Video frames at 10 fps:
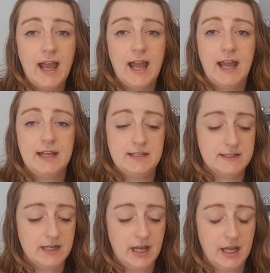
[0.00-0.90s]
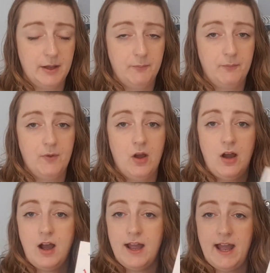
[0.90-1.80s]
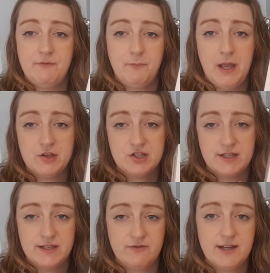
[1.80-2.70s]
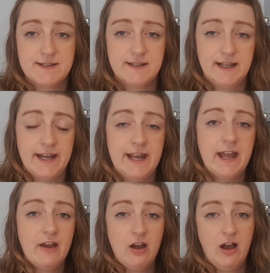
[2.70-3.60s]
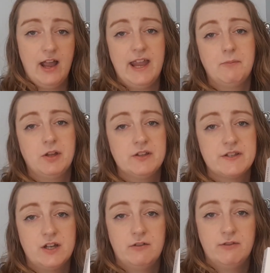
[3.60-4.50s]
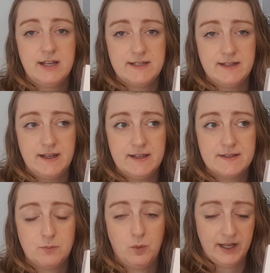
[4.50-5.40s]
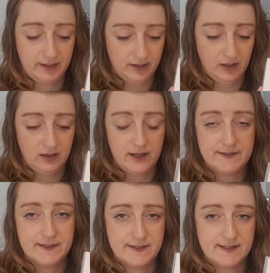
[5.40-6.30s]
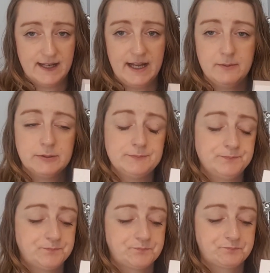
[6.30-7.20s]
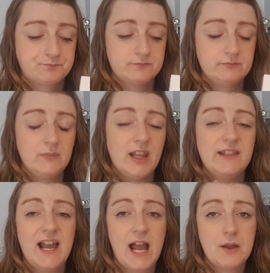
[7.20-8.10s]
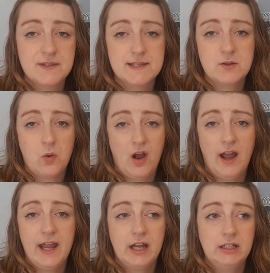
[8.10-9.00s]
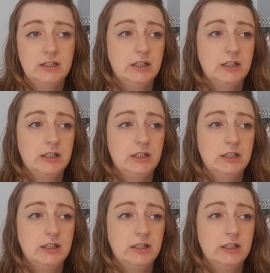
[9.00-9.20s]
and I have purchased this recently. I am going to start reading this when Eliza's asleep. The house is quiet,